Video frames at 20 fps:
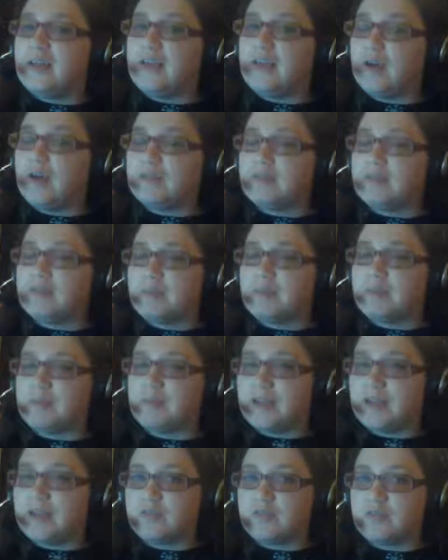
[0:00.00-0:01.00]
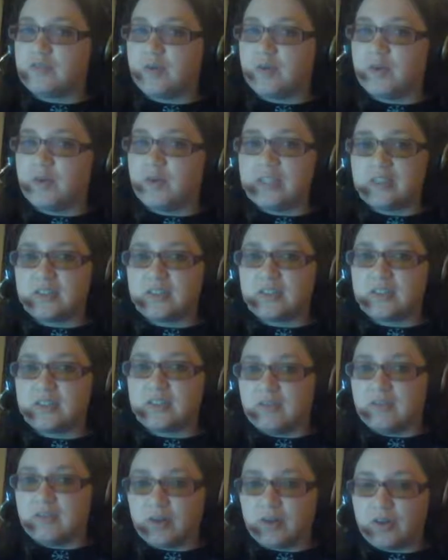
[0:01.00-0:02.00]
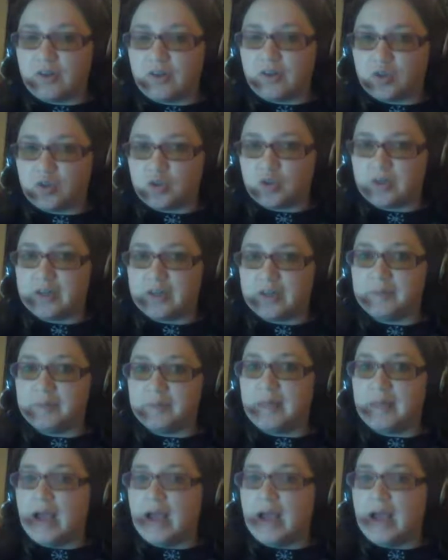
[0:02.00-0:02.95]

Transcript: If you have something that is 4 pages long or shorter,